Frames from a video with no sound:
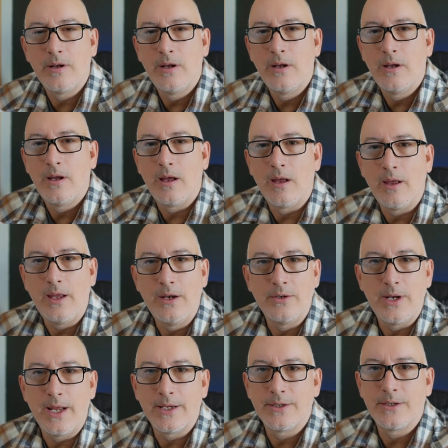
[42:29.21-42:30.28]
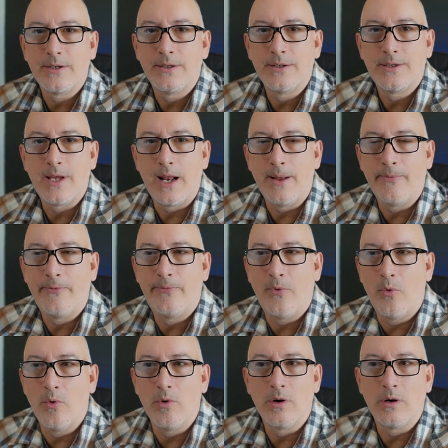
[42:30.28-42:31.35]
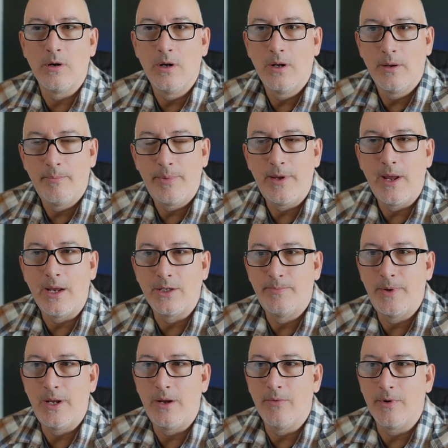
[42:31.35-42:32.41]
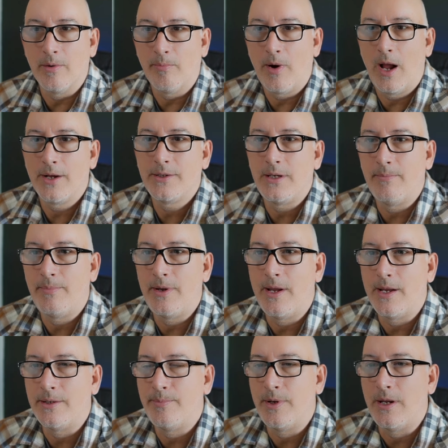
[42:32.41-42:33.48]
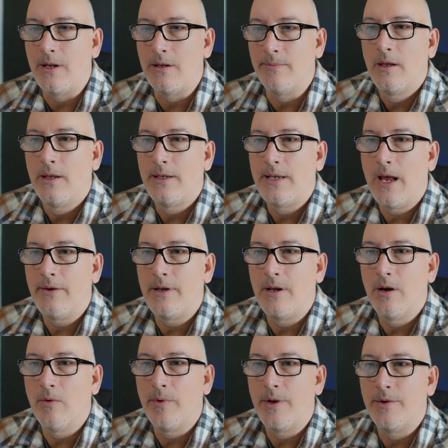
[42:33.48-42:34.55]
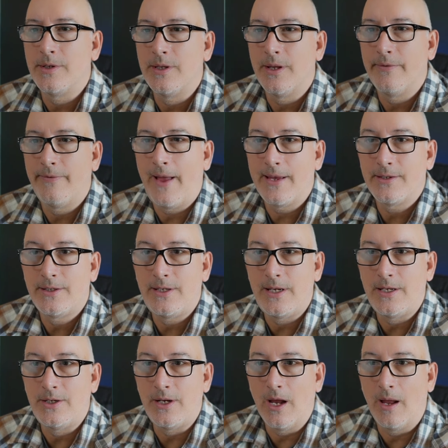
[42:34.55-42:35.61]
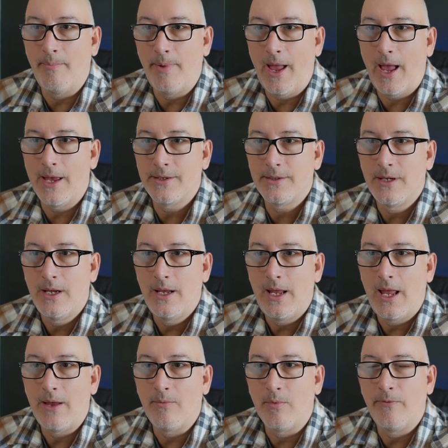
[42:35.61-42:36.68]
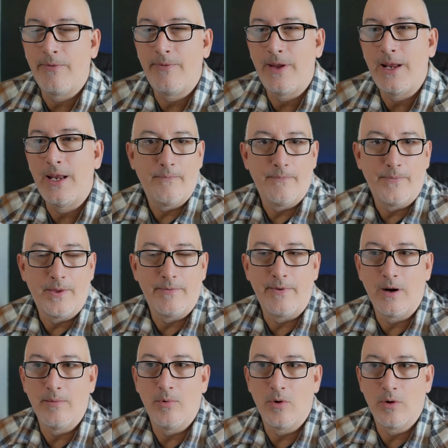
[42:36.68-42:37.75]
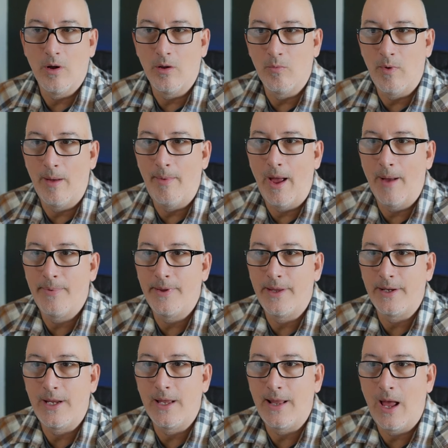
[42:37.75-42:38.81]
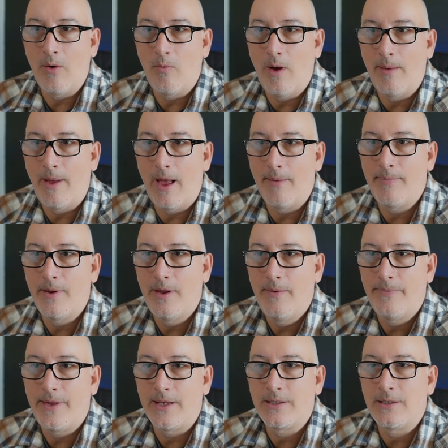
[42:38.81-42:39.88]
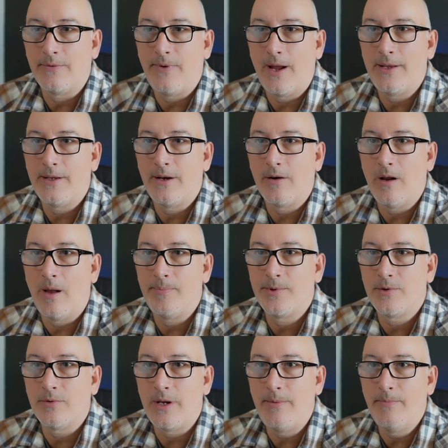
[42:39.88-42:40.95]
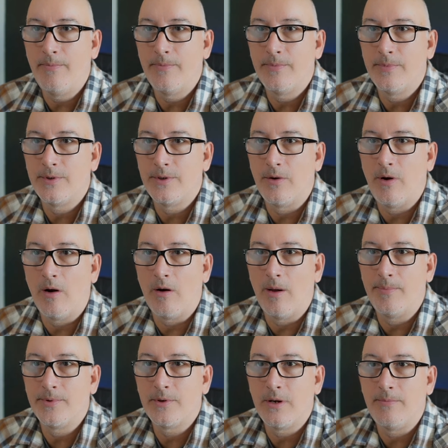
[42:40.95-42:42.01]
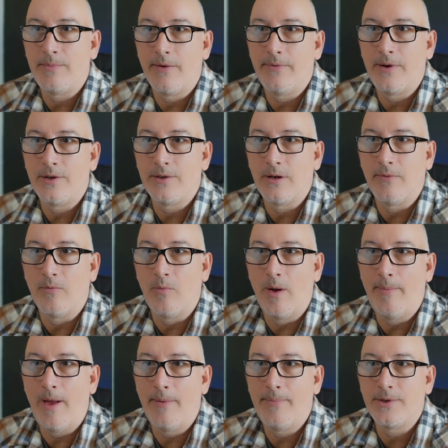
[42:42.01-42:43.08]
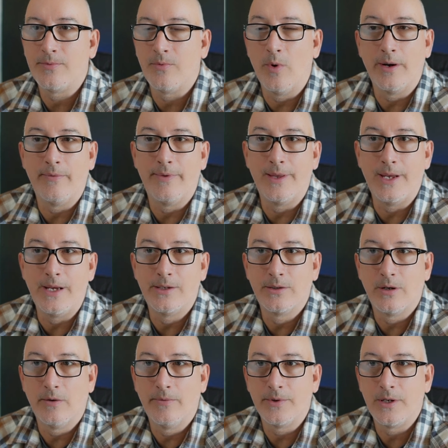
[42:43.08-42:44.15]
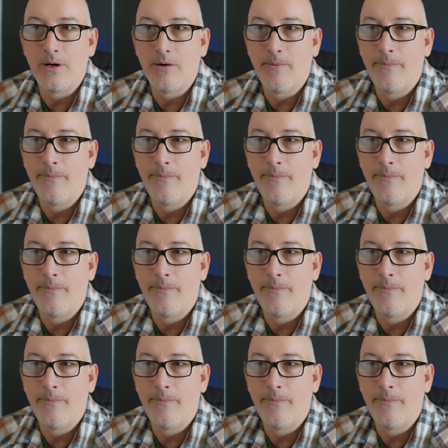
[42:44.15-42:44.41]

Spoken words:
Nginx setup for PHP when you're proxying PHP. Down here, we're using the fastcgi pass, and we're feeding the variable called web app. And again, that web app, that's defined in our upstream. So our upstream definition of web app is one of these servers here.